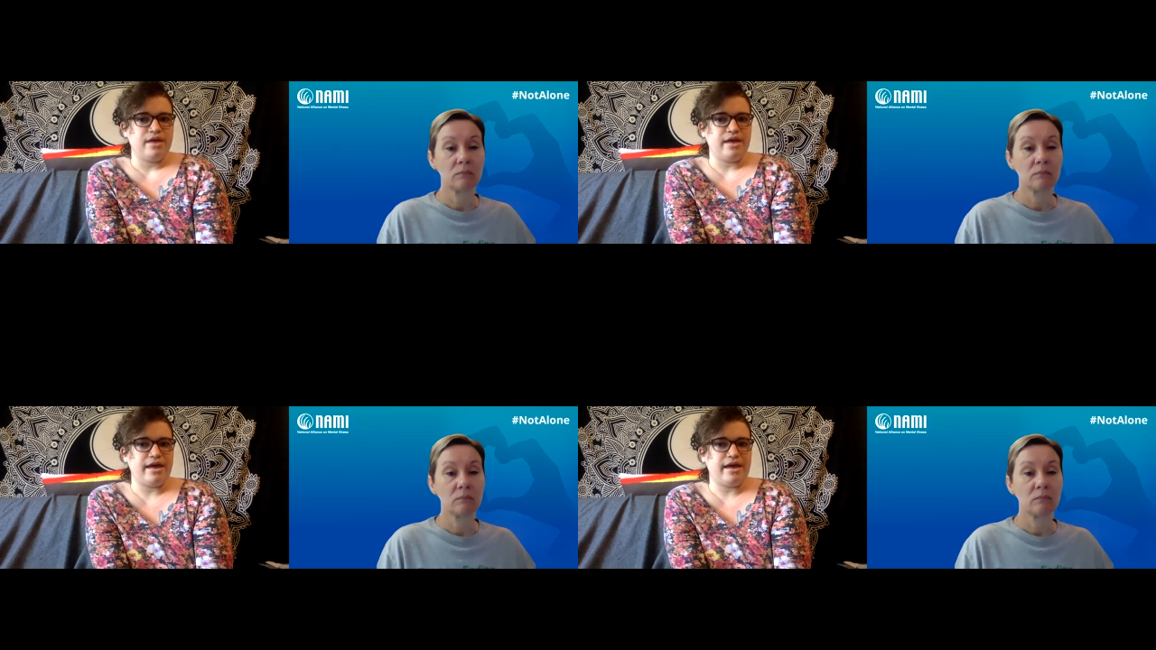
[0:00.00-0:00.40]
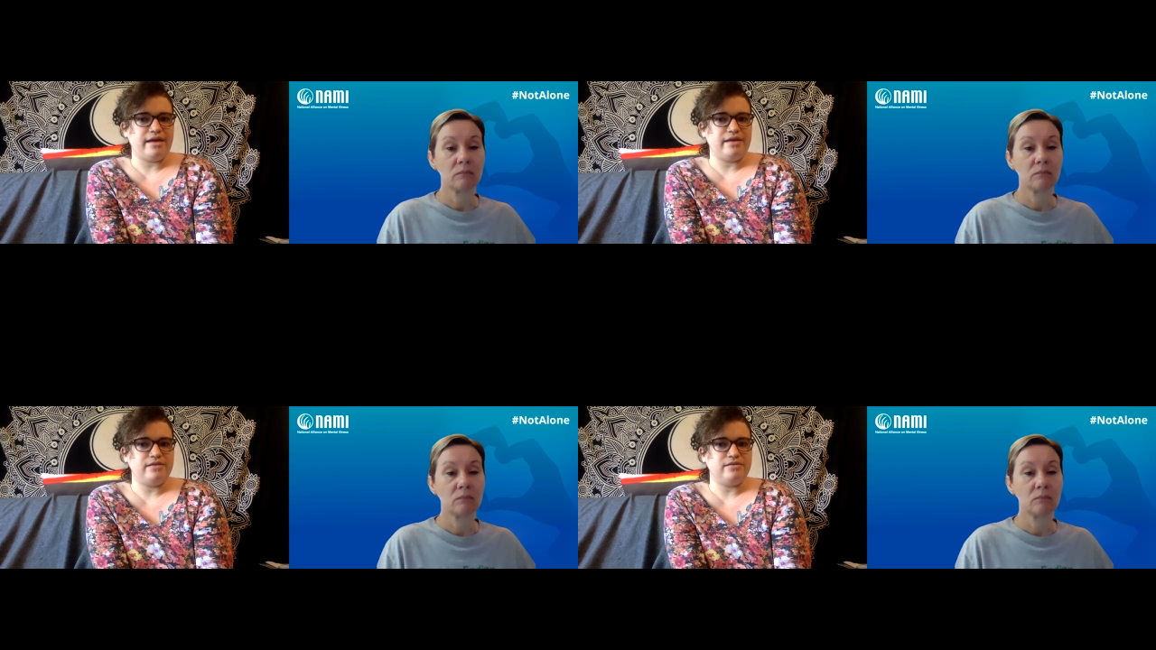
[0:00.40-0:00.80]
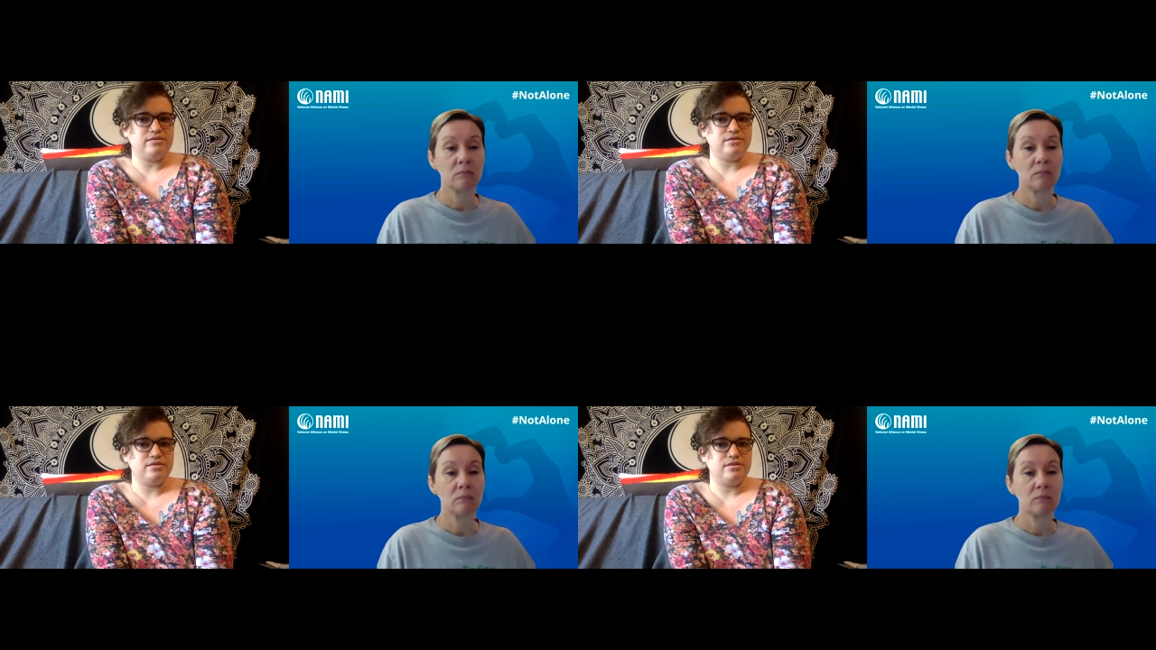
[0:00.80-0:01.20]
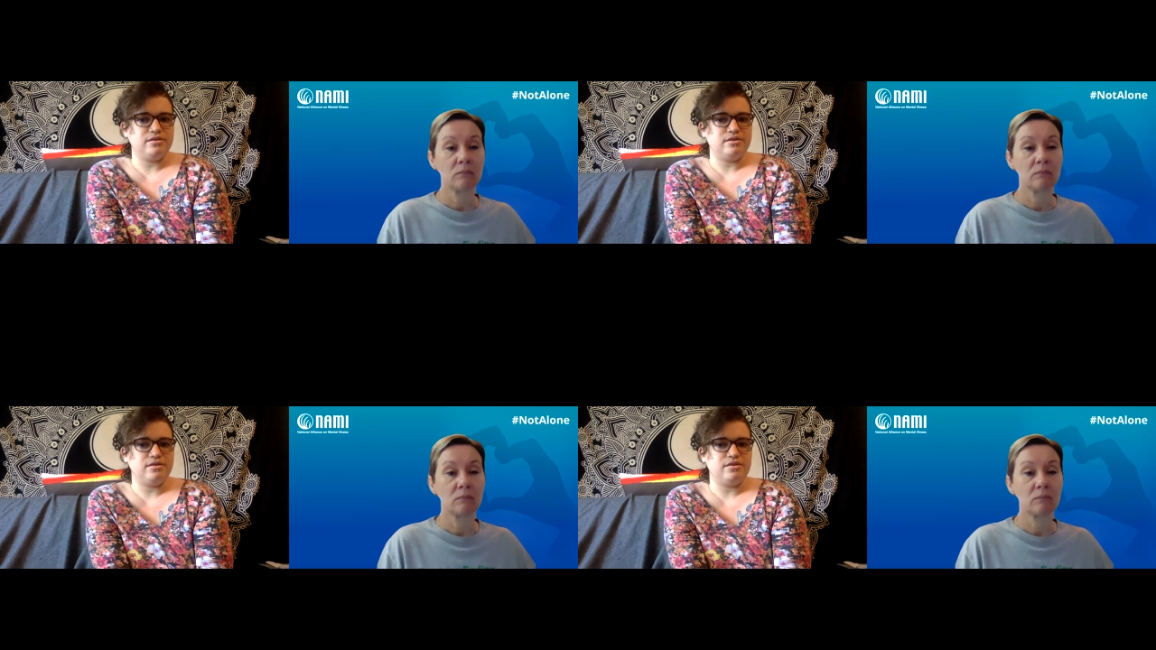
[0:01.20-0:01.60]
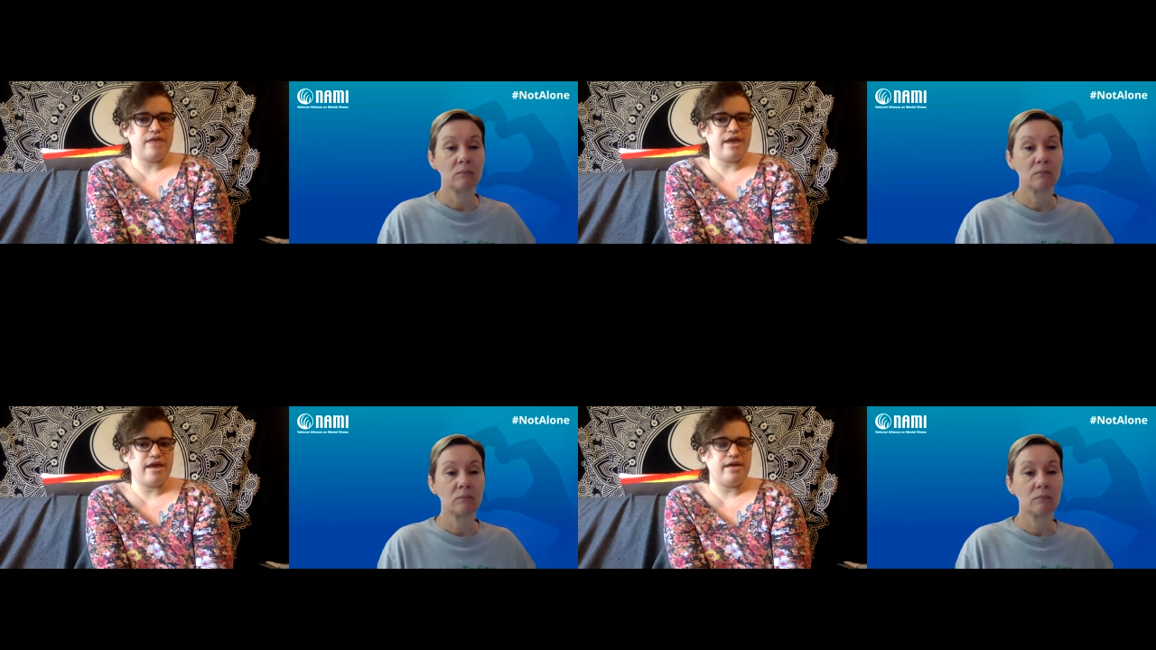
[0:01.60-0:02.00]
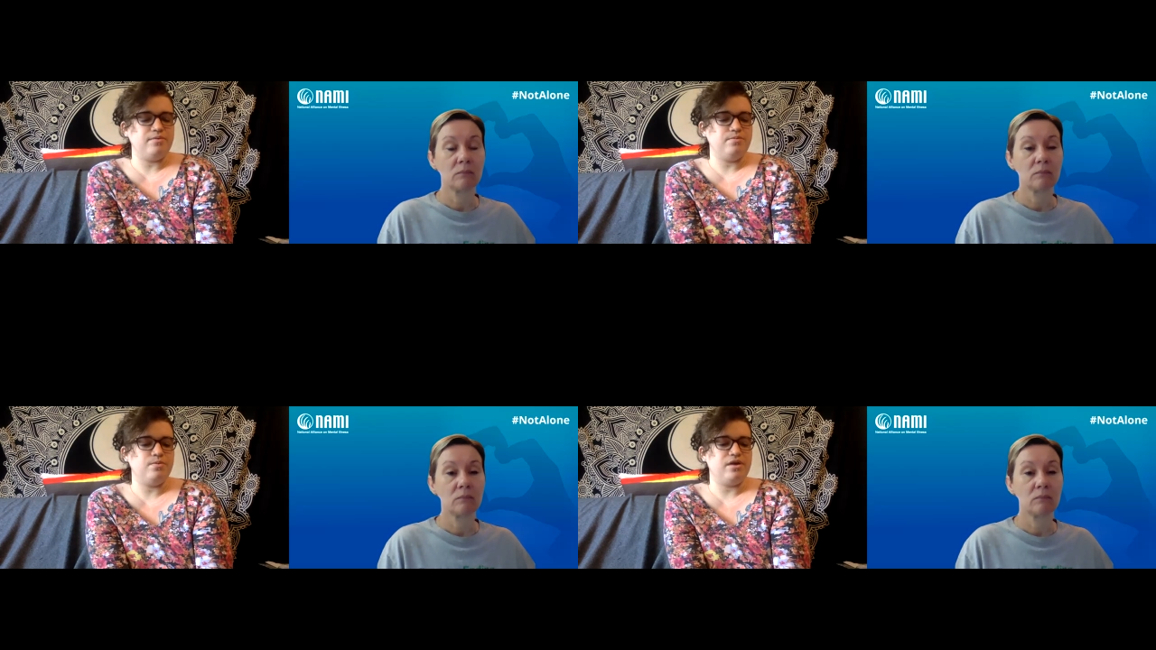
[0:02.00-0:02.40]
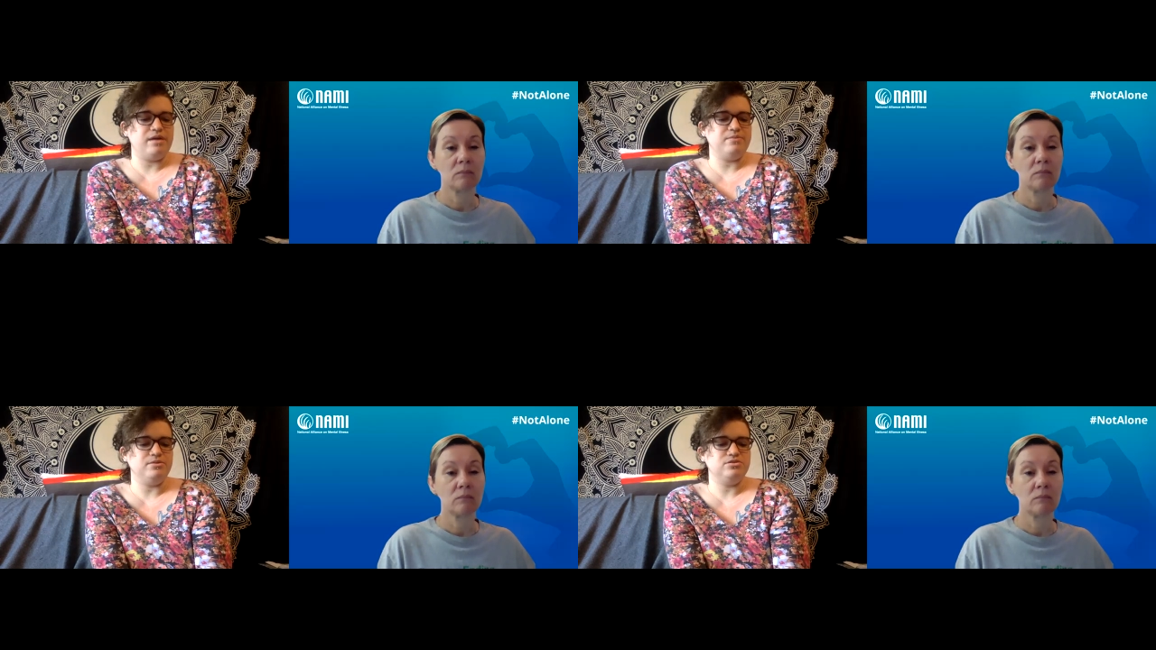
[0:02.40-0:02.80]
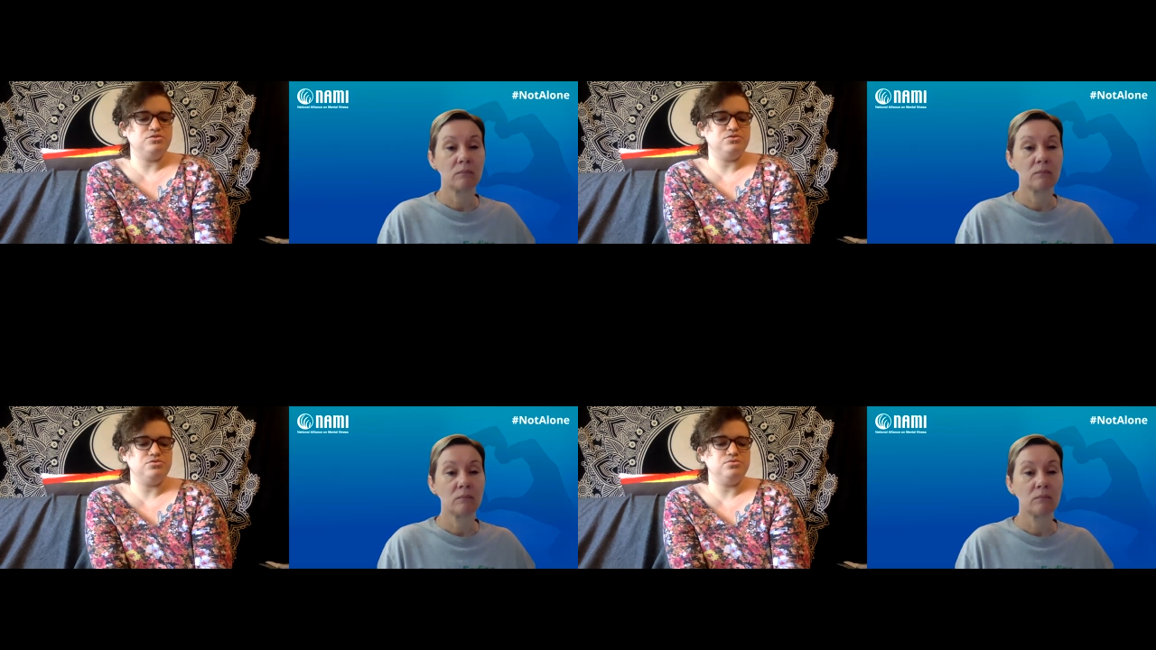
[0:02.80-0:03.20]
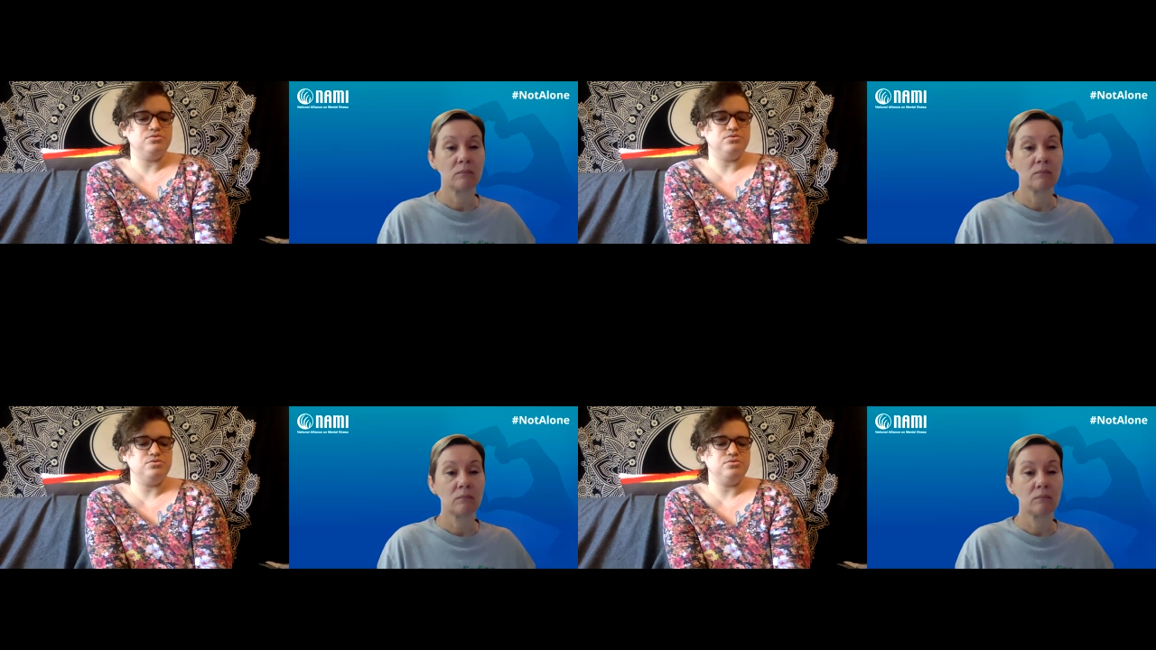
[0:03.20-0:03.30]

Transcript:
Speaker 1: and they were able to